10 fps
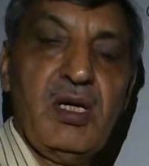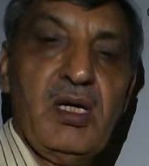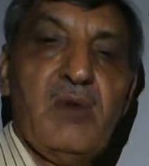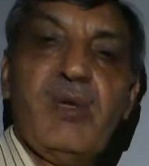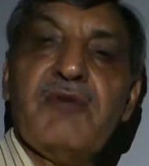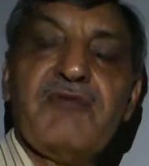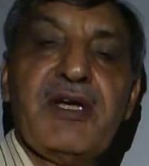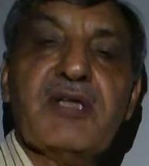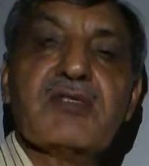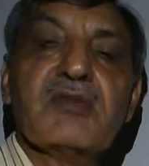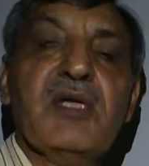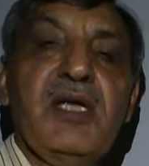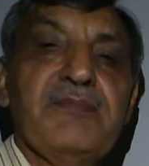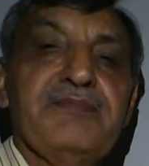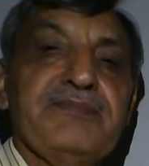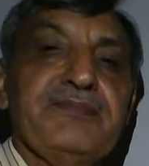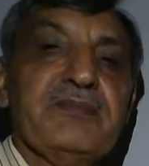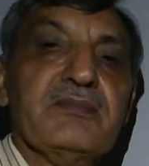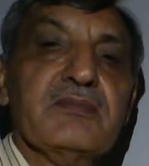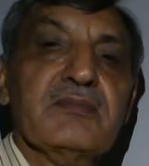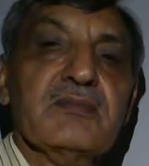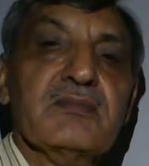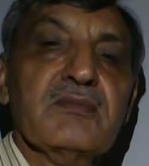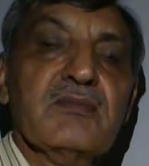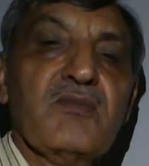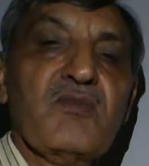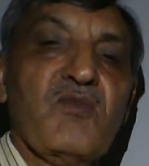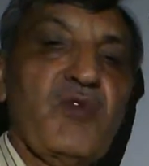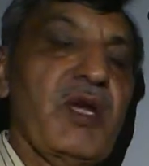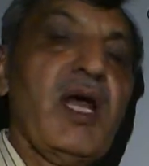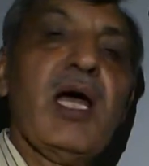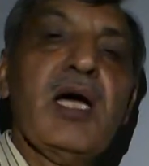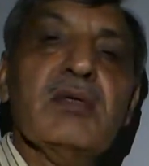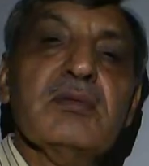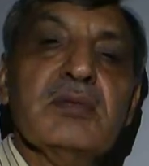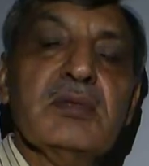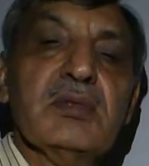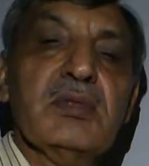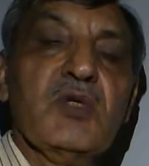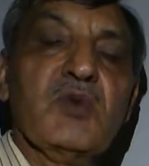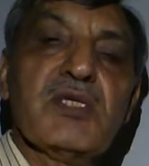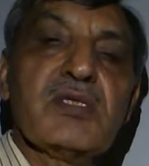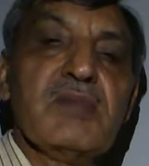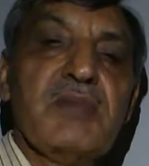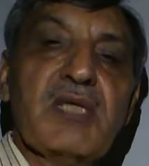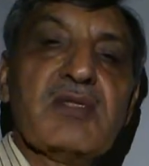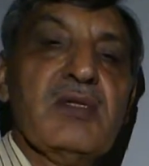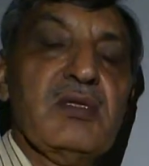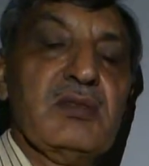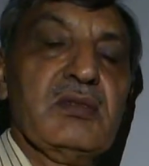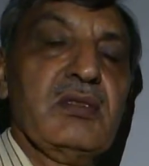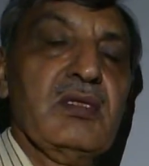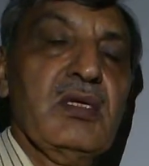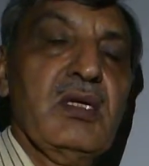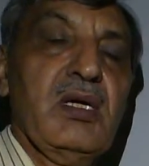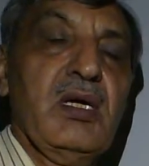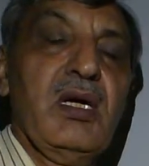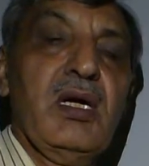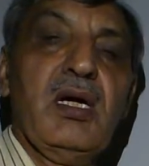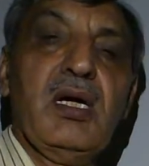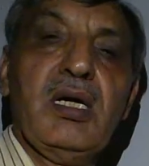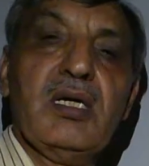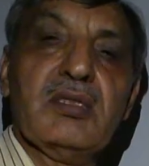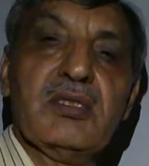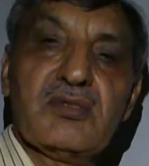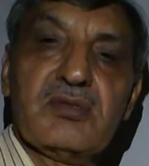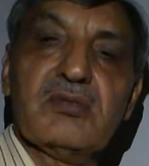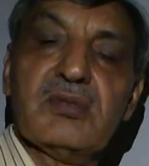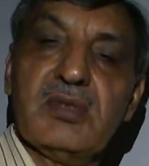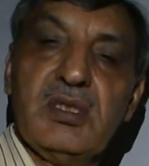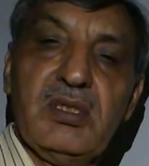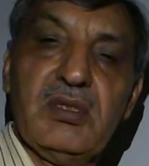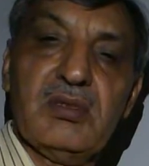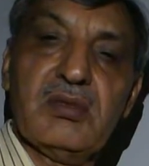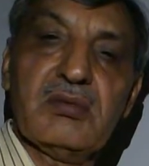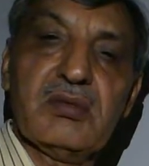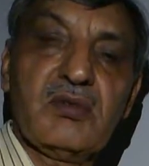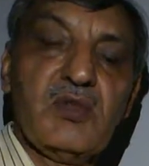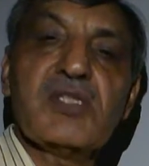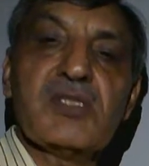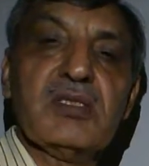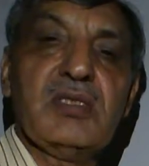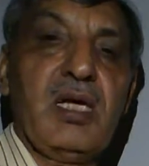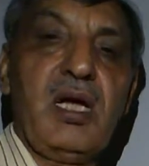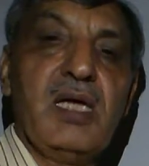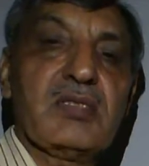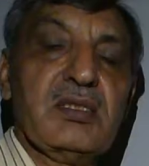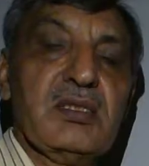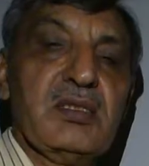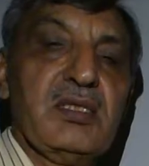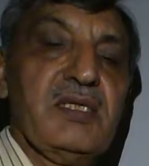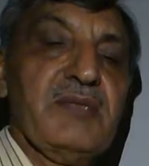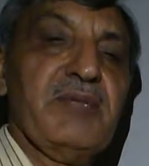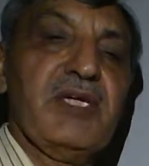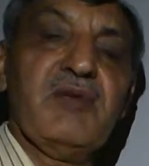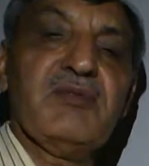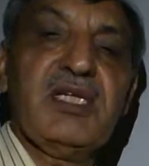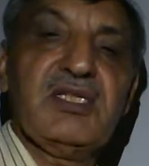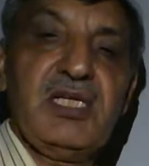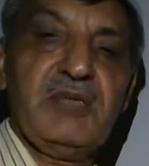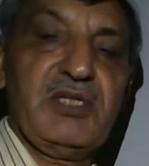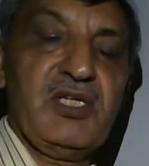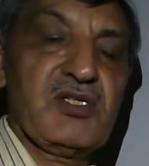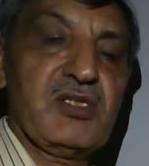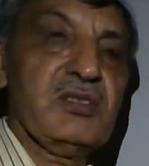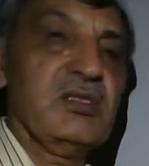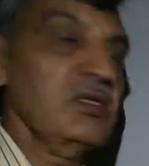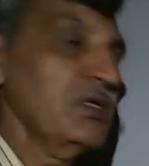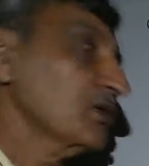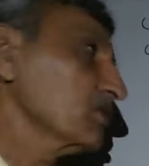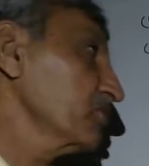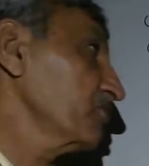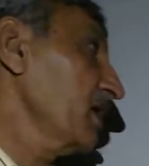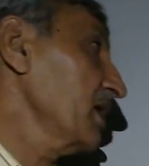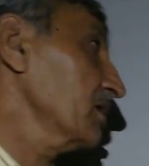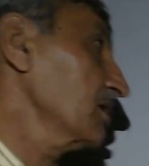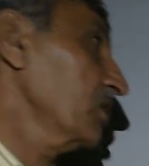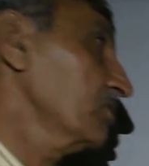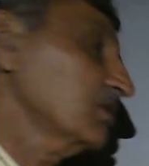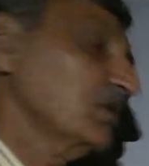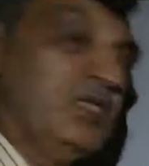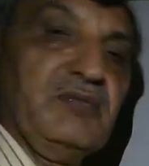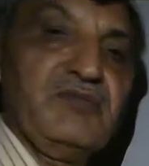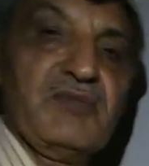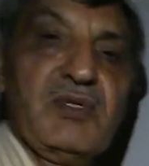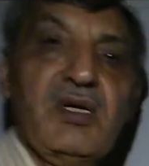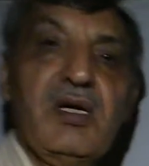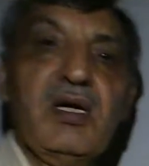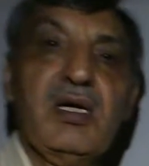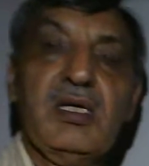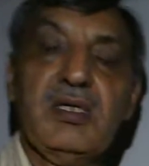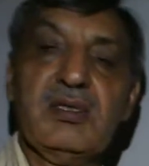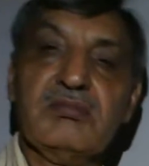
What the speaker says: Well, friends, today we'll have the question based on the question that are asked in many of the examination to find out the uh,